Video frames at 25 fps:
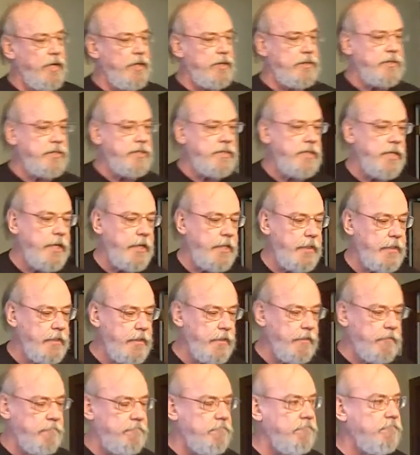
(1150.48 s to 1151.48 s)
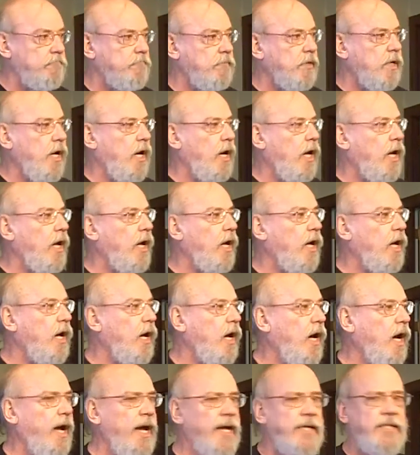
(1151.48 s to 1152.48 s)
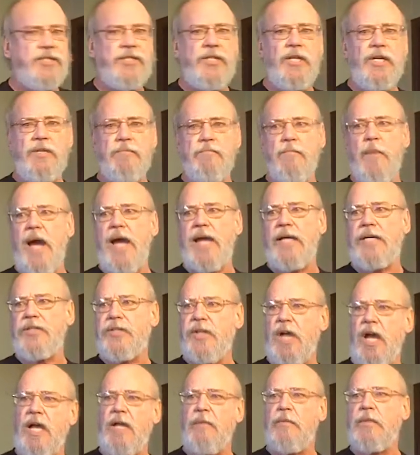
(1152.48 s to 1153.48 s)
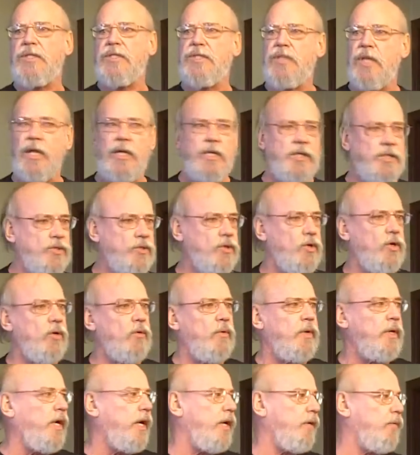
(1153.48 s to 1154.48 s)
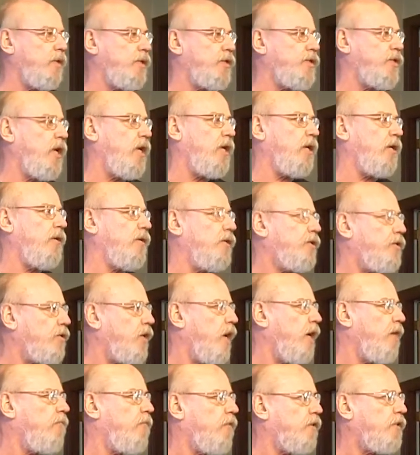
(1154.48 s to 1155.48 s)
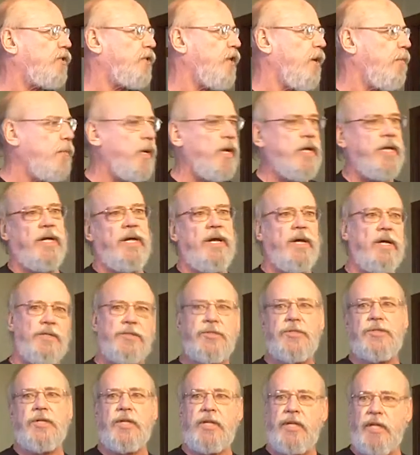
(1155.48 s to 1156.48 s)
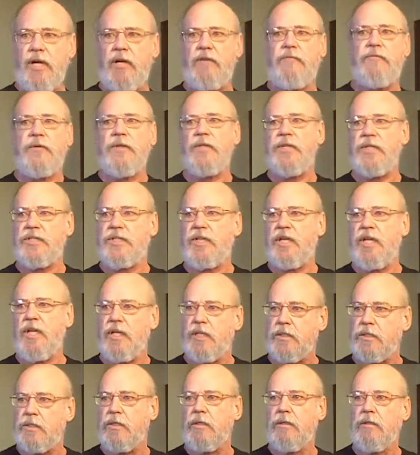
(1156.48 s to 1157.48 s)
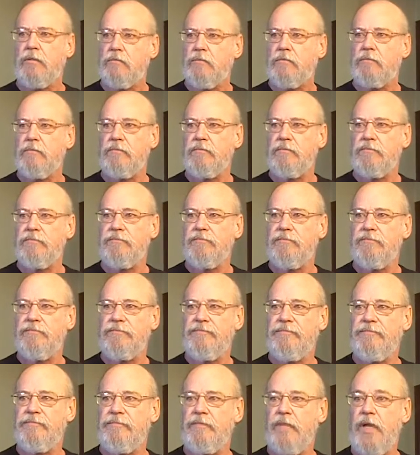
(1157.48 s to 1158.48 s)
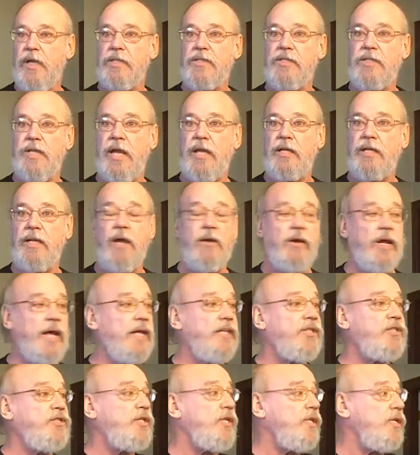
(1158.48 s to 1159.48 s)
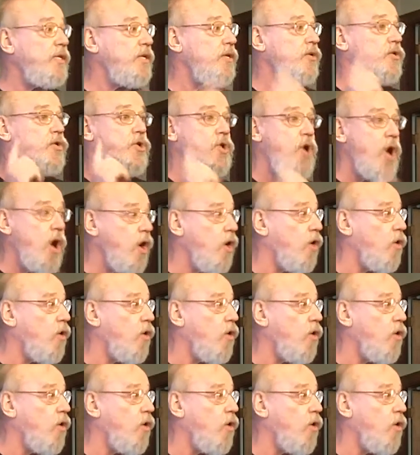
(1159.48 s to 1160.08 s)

and said, I did my time in Sunday school when I was younger. It's time for somebody else to care for these kids. And sat down and didn't